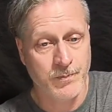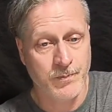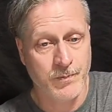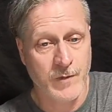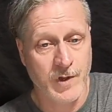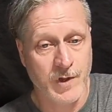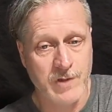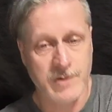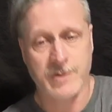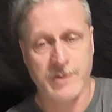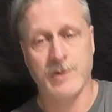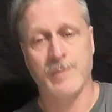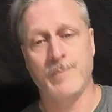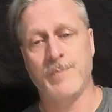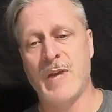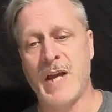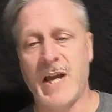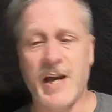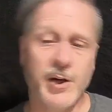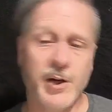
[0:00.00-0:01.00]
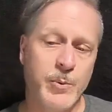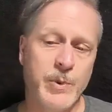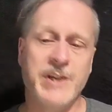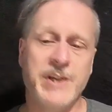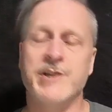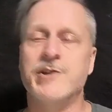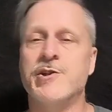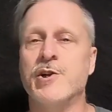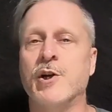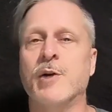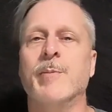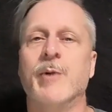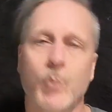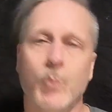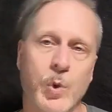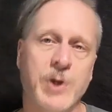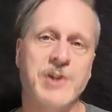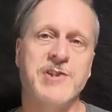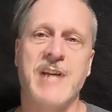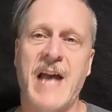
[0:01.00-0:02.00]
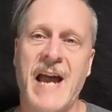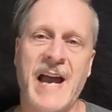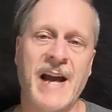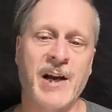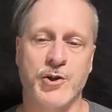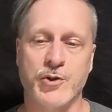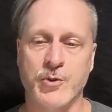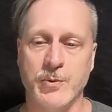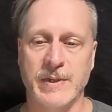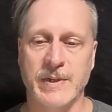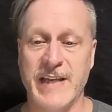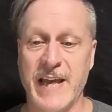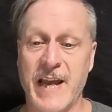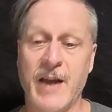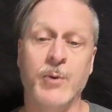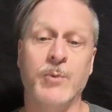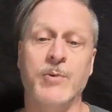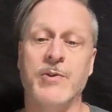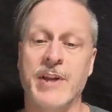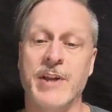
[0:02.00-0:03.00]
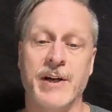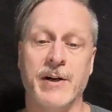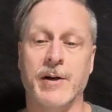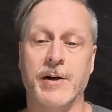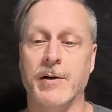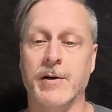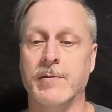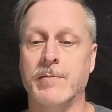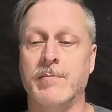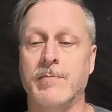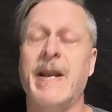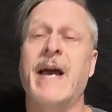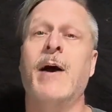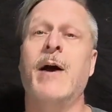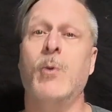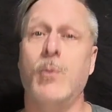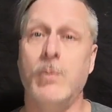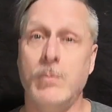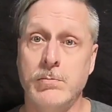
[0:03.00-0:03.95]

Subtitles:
So how do we determine what's actually out there now?